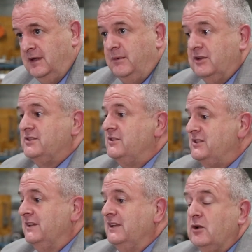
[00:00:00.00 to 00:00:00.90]
because there's
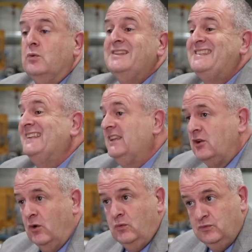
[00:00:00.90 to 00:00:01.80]
silicon,
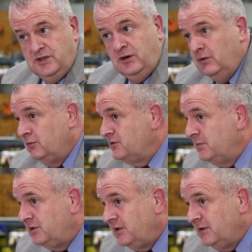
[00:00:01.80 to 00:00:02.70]
silicones, and all those
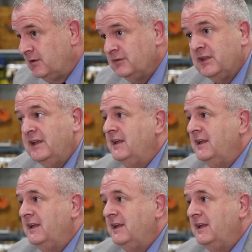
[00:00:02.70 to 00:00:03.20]
materials.